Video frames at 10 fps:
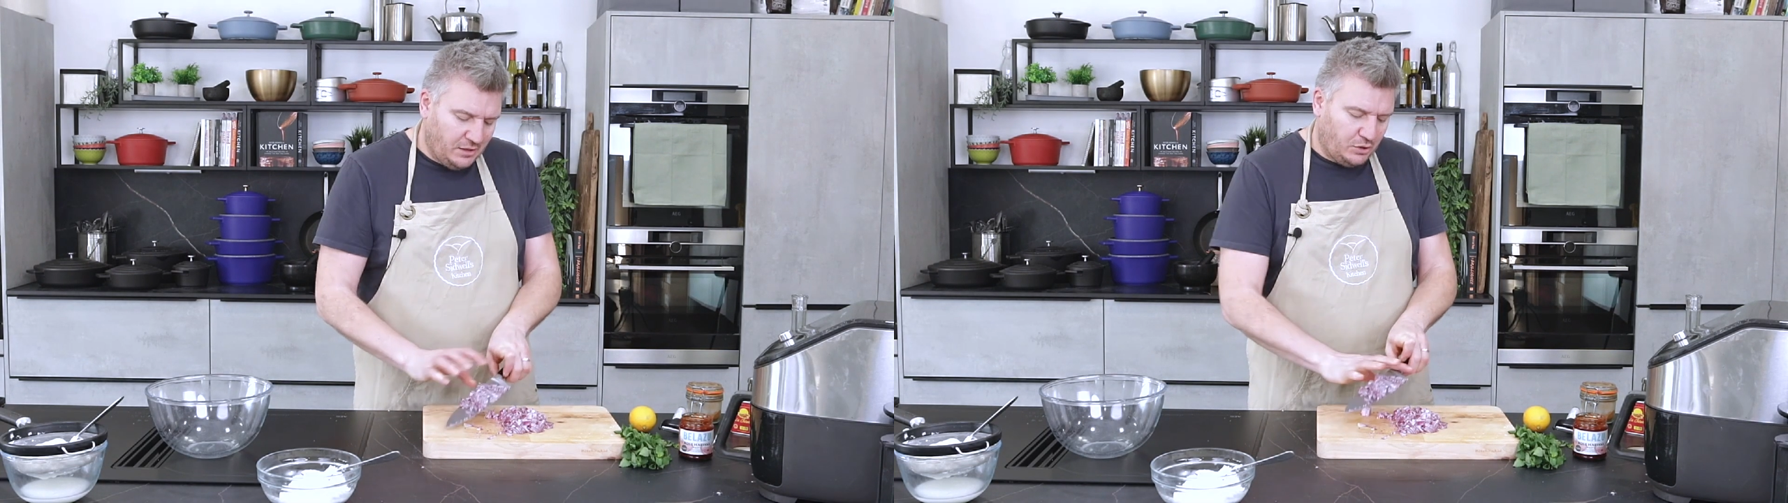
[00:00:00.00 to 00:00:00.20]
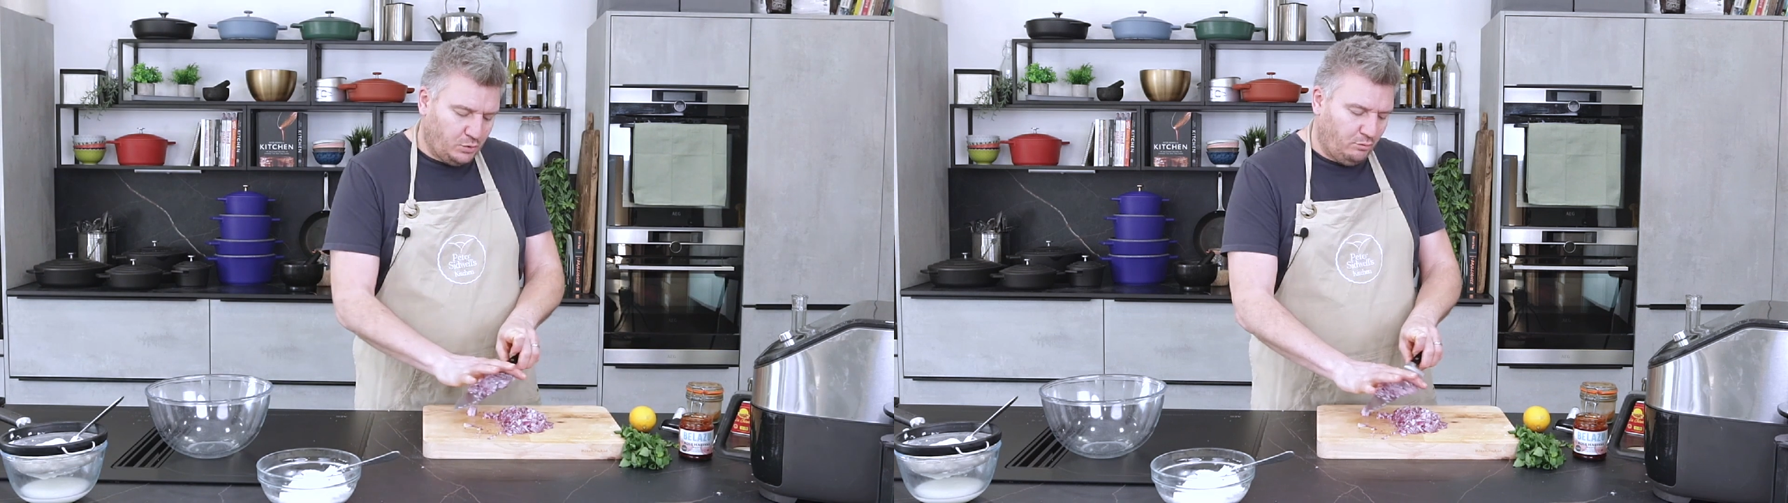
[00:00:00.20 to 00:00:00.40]

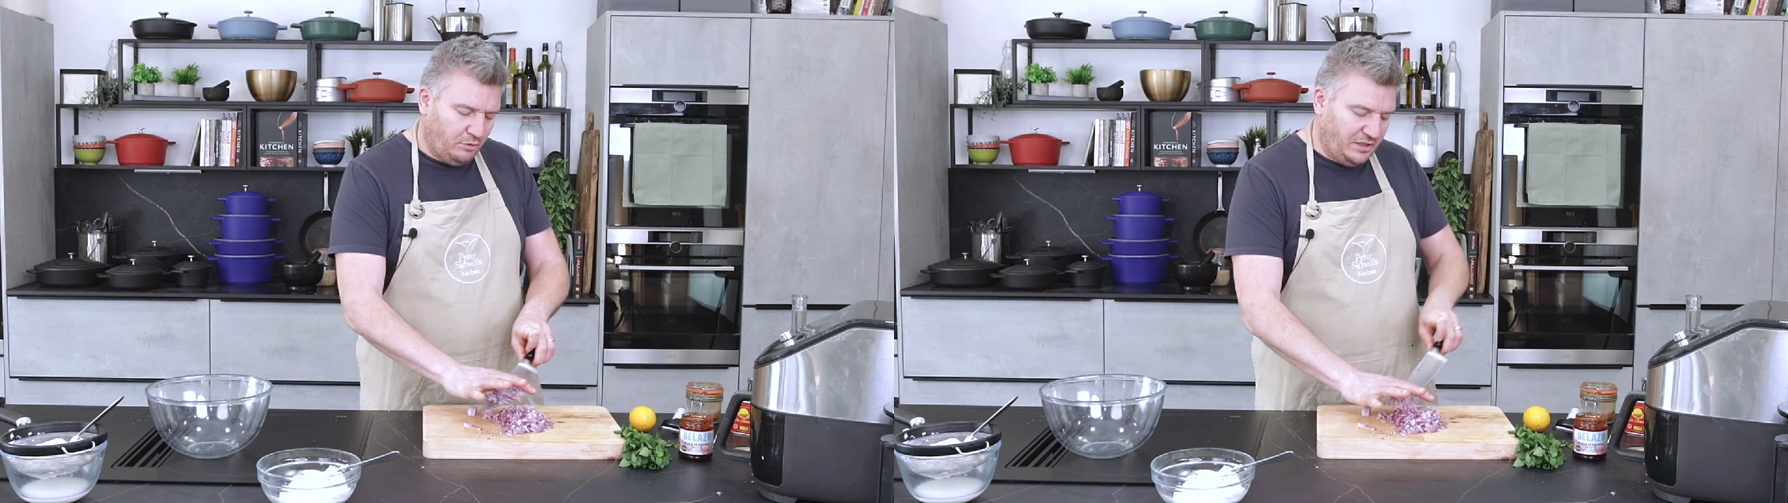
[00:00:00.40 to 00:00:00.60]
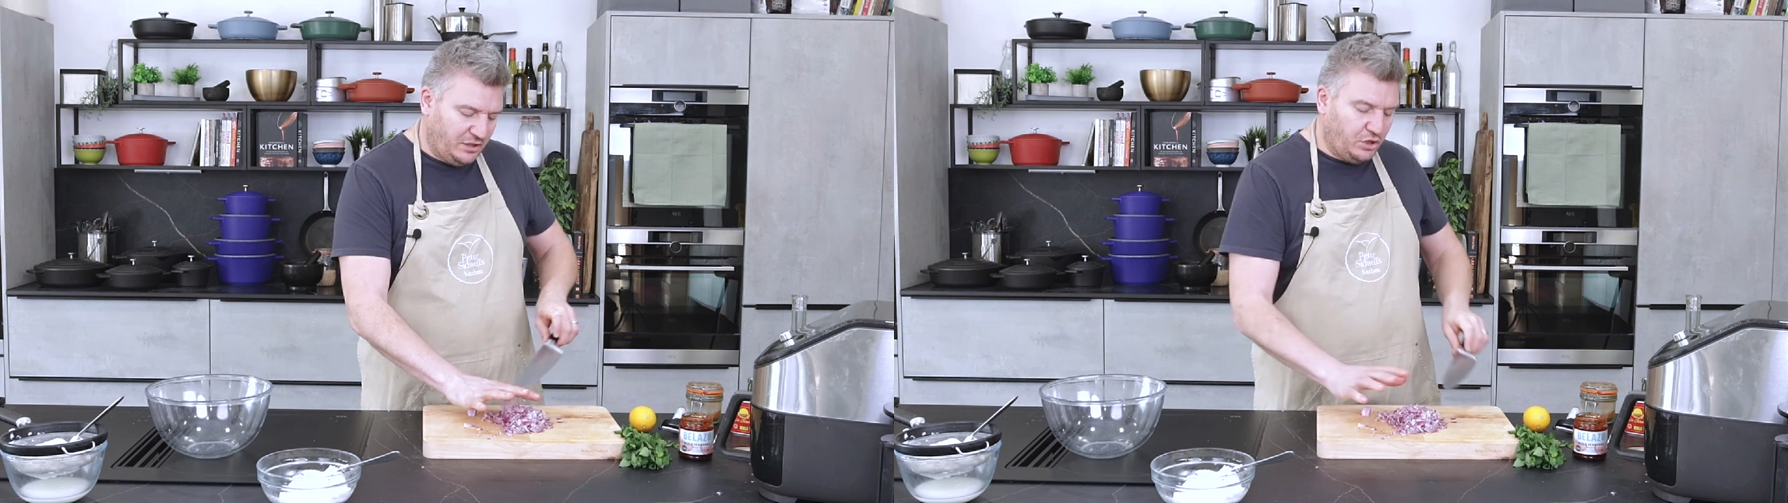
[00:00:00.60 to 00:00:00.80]
because we
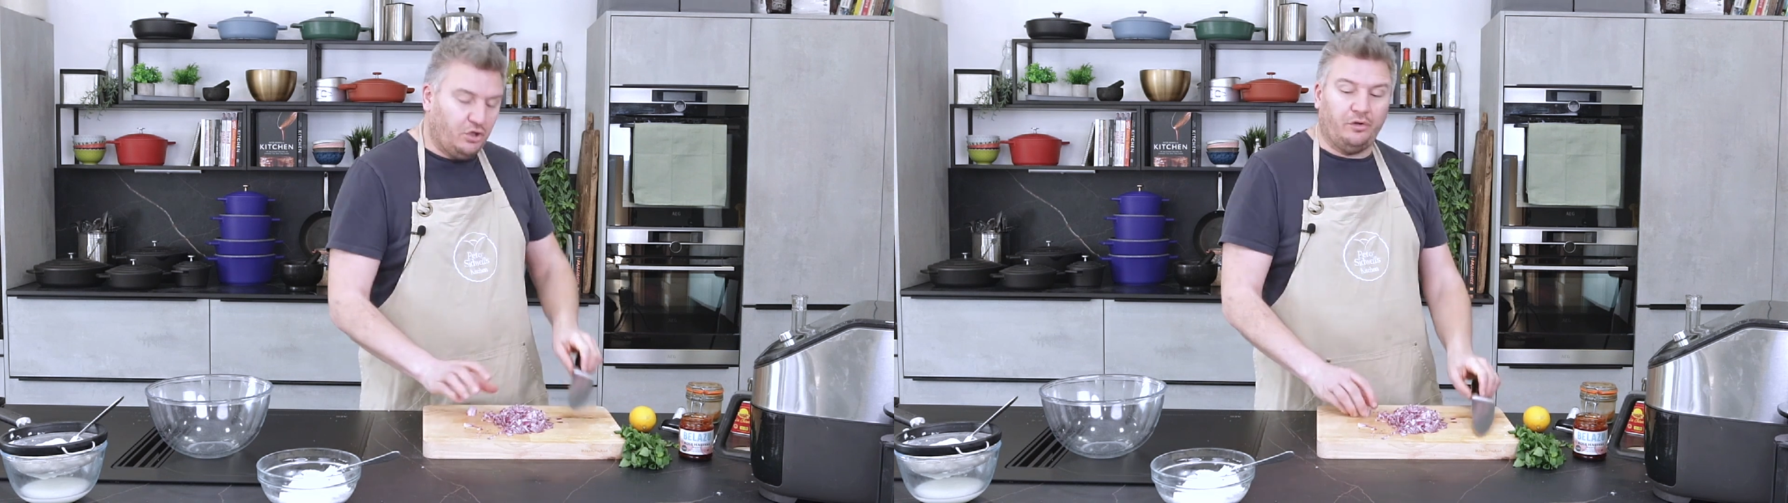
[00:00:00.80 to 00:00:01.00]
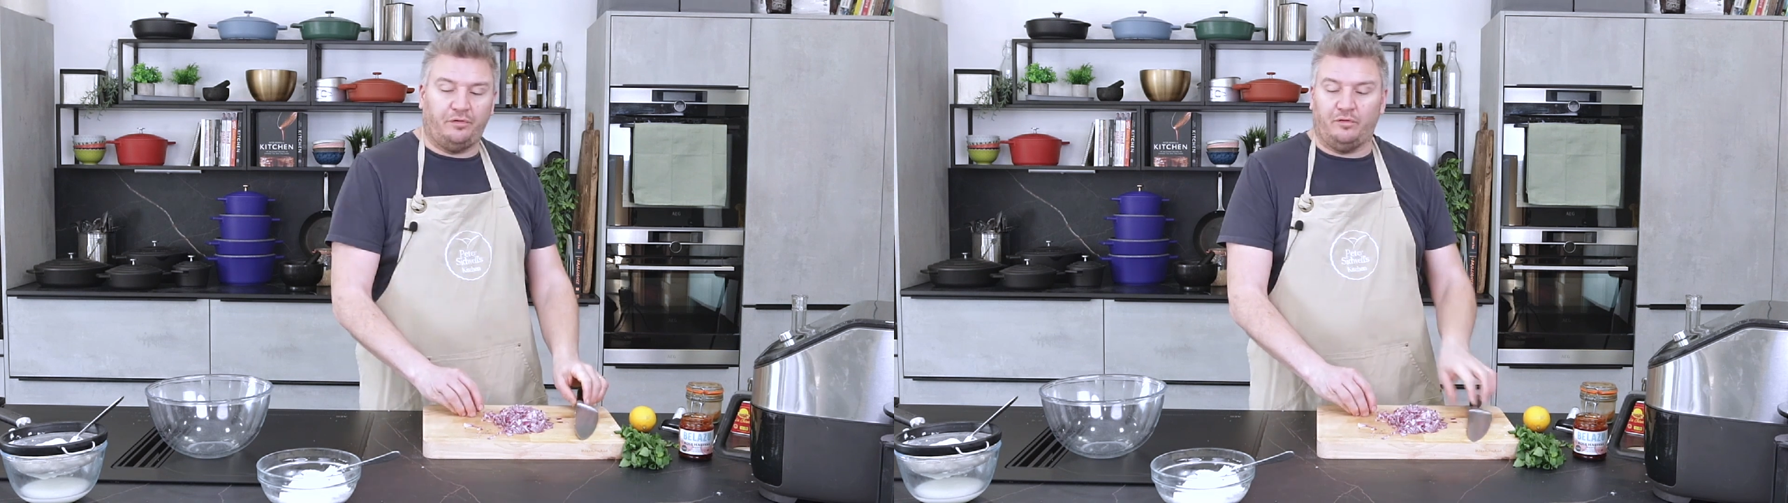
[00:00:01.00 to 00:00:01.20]
want it to
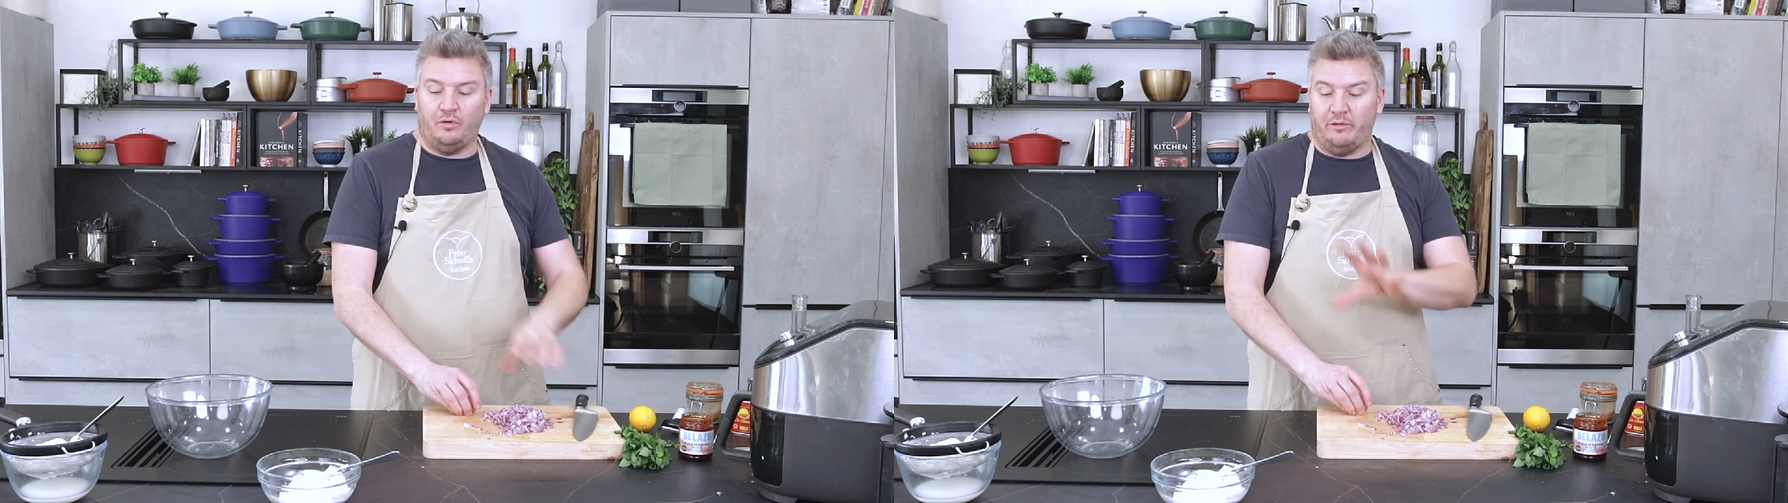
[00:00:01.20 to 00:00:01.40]
cut through.